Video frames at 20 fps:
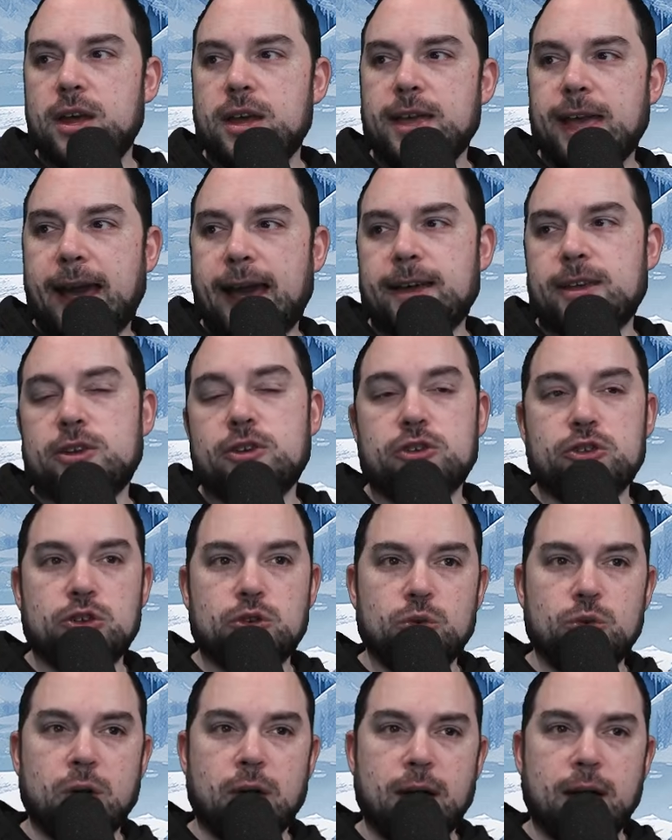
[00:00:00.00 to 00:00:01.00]
Yeah,
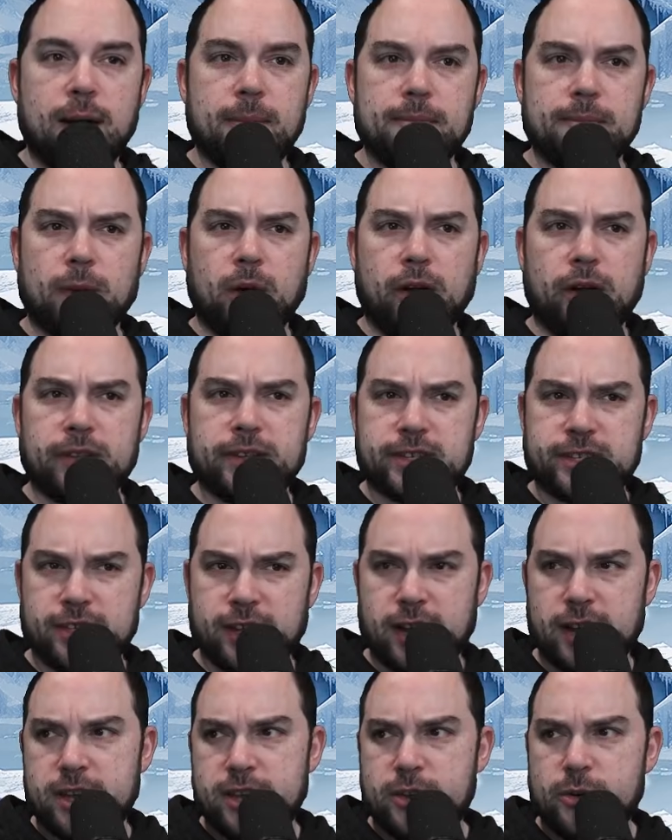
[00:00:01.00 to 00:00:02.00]
you on the
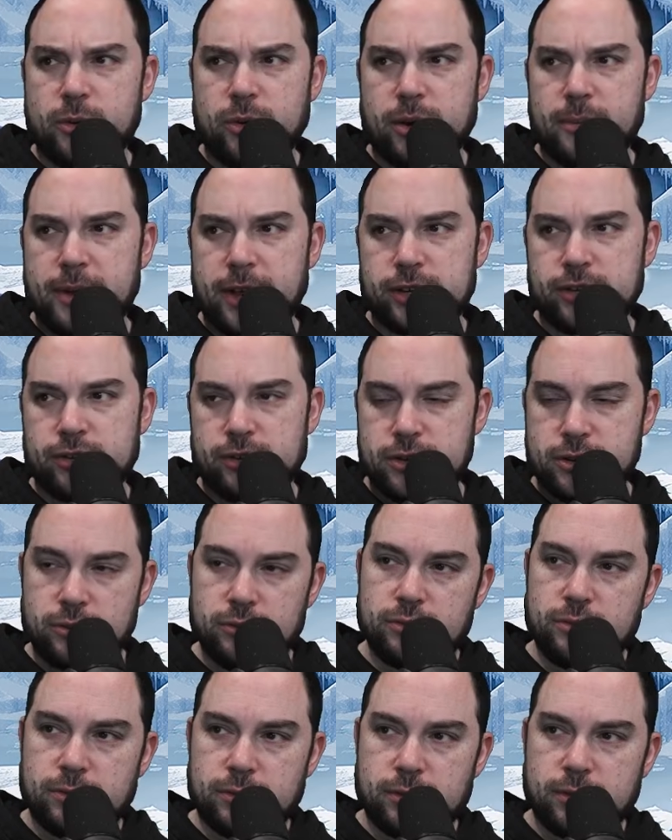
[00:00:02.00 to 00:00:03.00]
site, you want to make sure
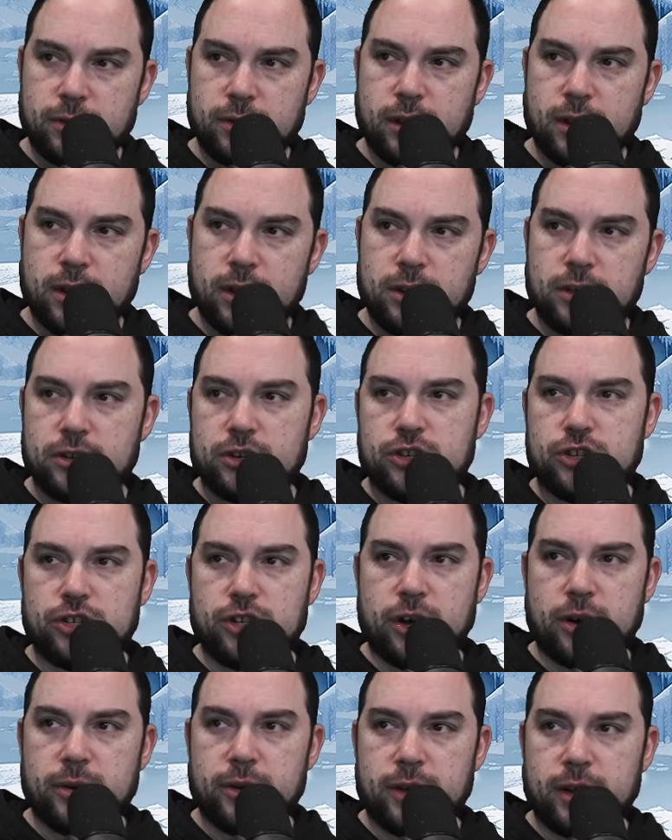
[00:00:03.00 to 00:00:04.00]
you
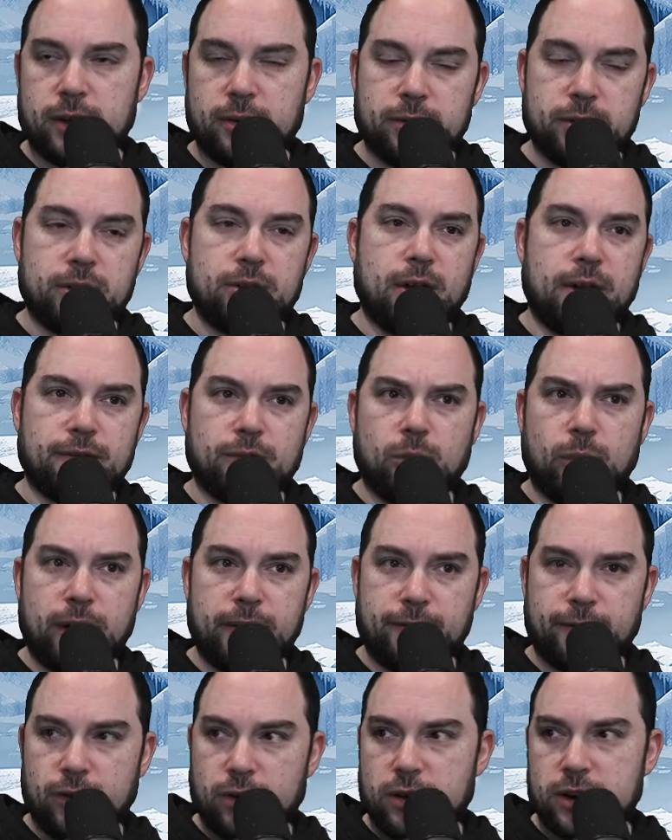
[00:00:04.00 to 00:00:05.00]
show, you know, you have the
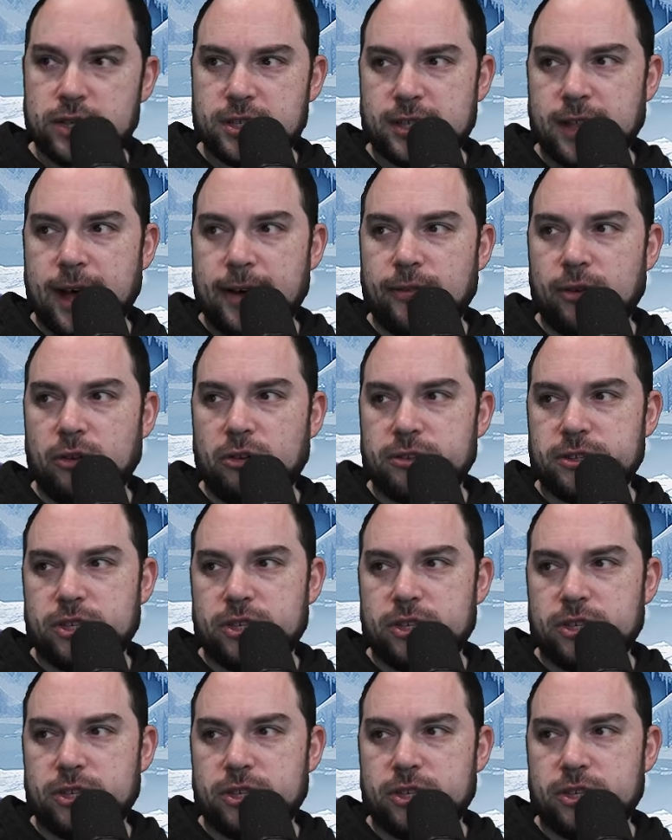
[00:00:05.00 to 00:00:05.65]
right furnace level.